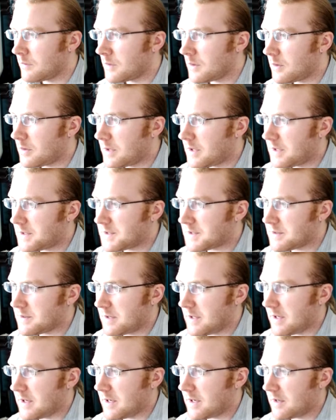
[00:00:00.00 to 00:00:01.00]
What else do we
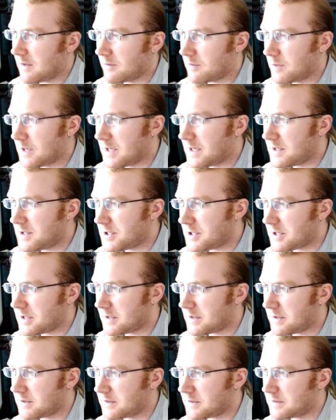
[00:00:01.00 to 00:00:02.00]
have? Wedge?
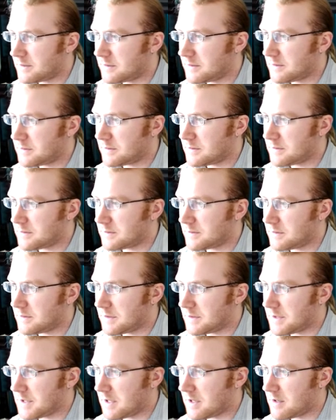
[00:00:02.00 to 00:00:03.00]

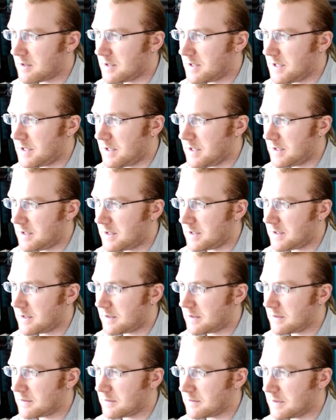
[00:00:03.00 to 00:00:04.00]
Atari?
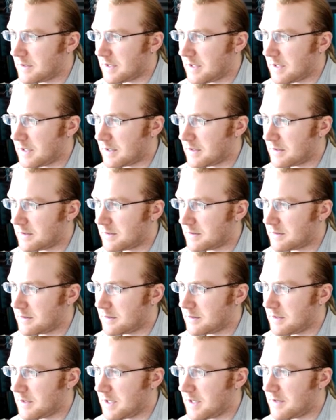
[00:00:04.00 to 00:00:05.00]
Nah.
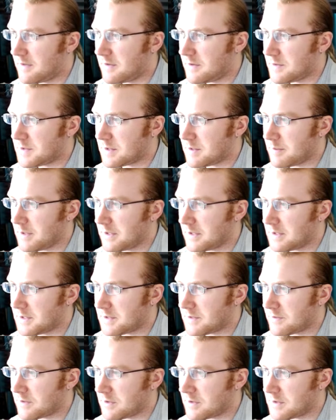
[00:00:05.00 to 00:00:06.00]
I have to do something like this
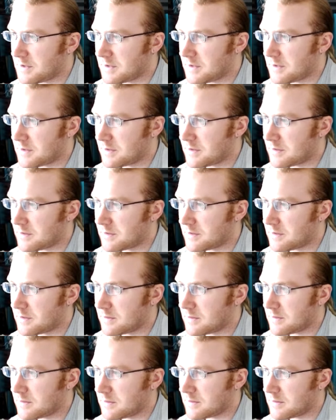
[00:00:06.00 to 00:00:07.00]
first.
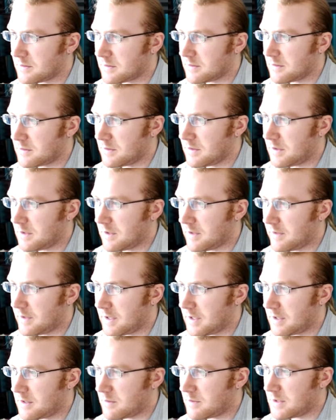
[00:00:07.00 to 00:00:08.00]
And then
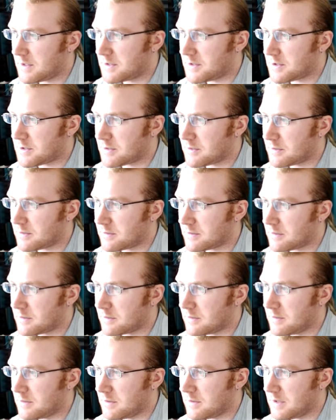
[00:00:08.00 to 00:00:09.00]
I could wedge.
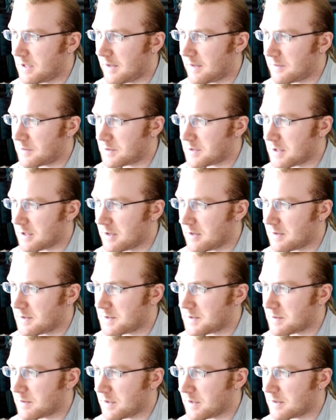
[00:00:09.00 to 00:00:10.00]
Have to Atari
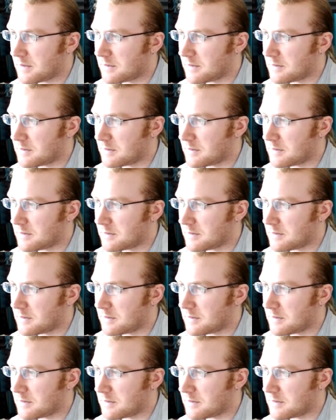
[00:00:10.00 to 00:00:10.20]
this way.